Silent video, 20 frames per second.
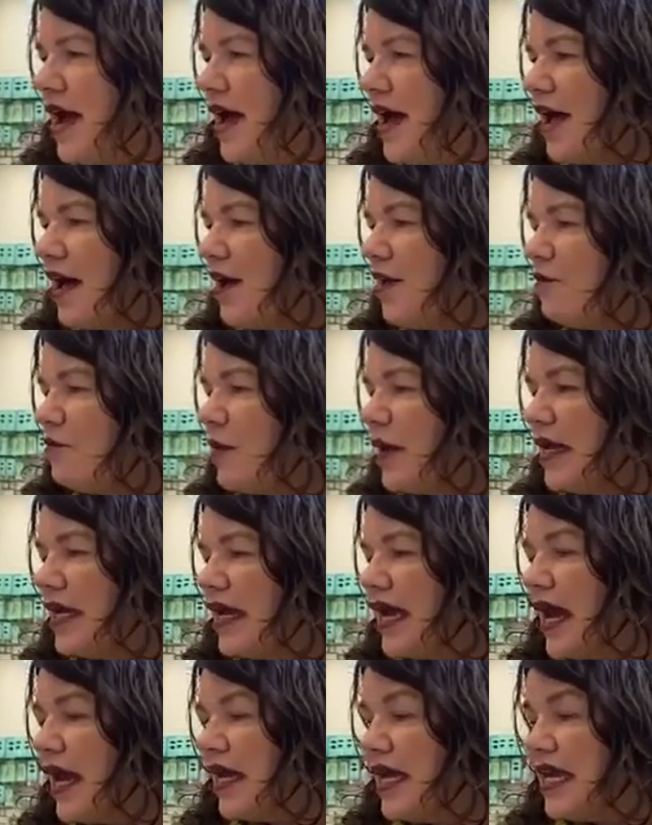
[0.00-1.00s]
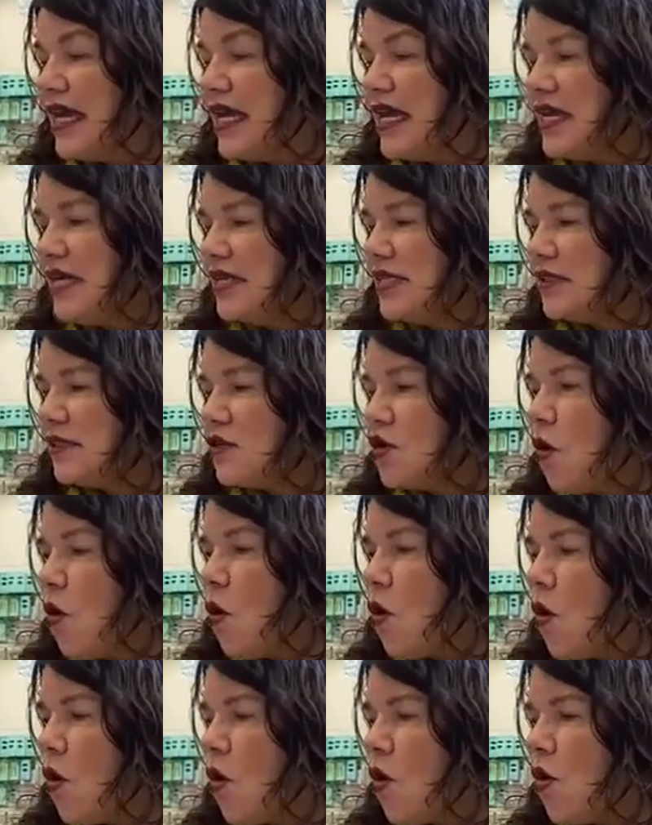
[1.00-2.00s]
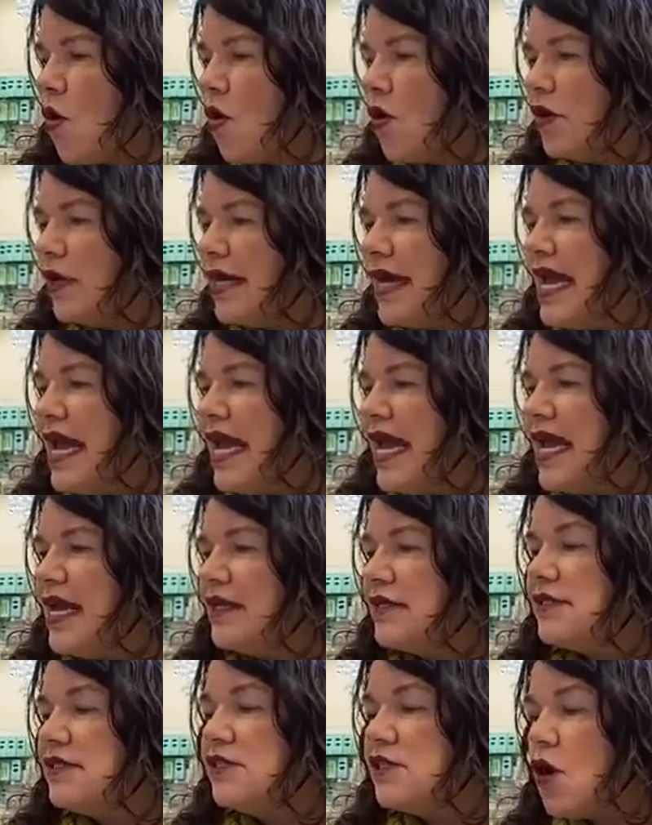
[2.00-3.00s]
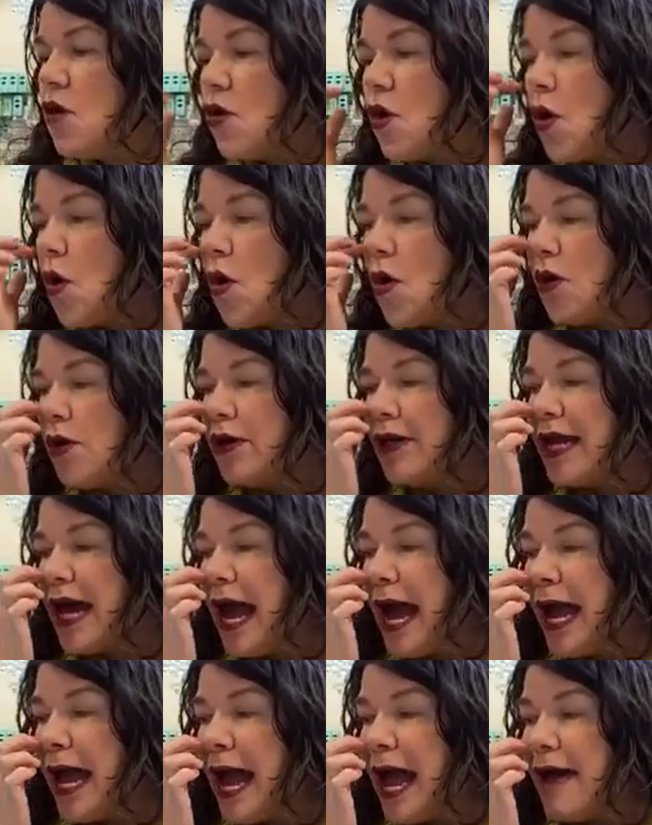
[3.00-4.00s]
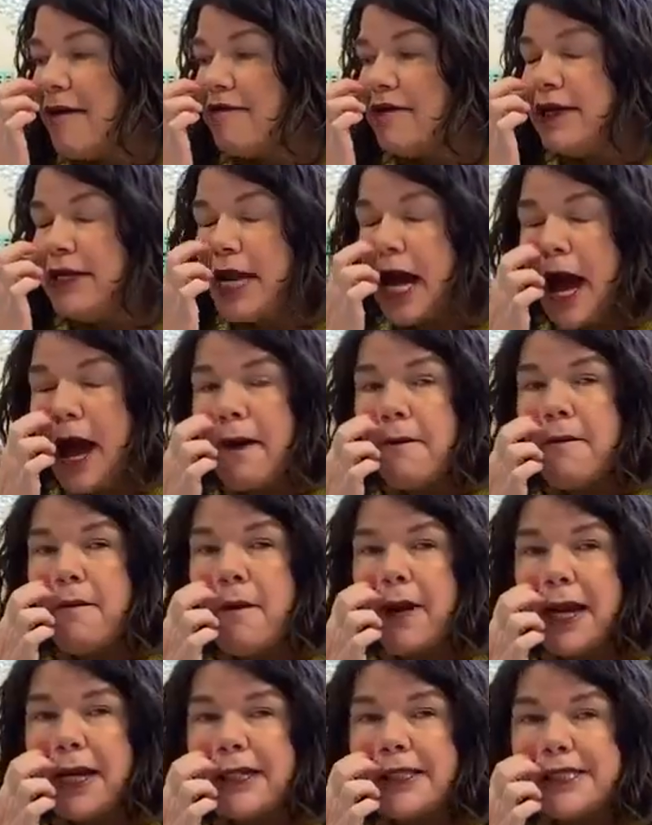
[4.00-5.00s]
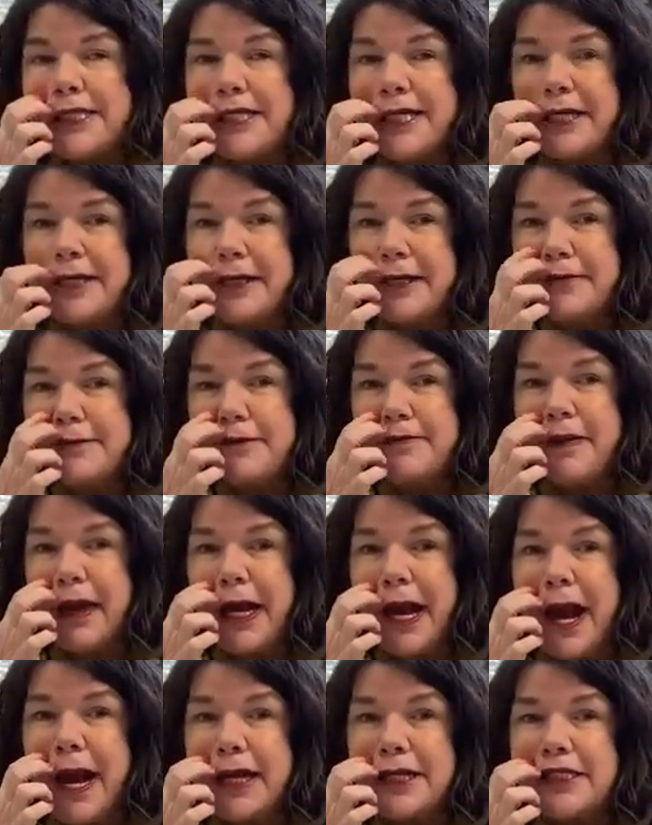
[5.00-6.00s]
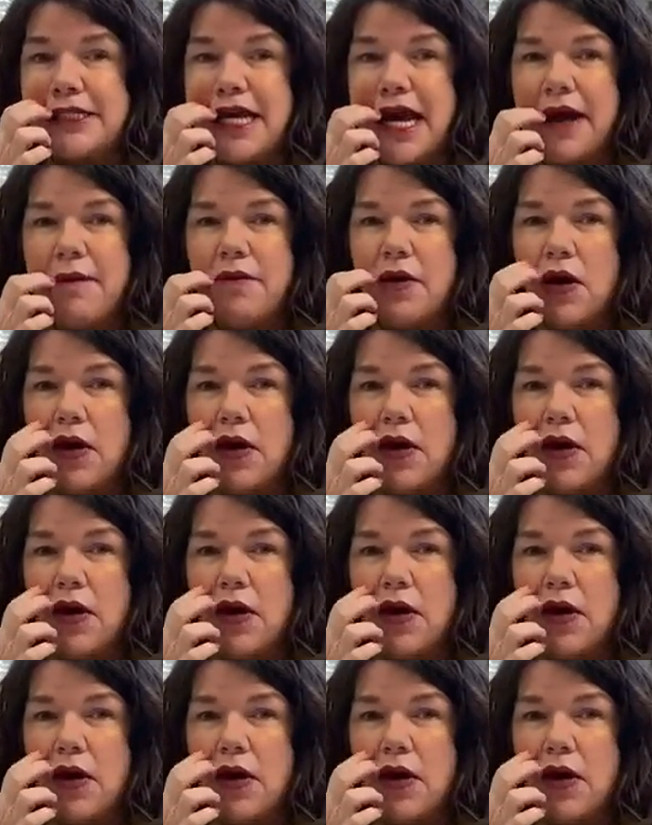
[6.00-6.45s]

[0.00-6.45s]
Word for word: Um, but yeah, it is cold. It's so cold, I have not wanted to use my hot tub.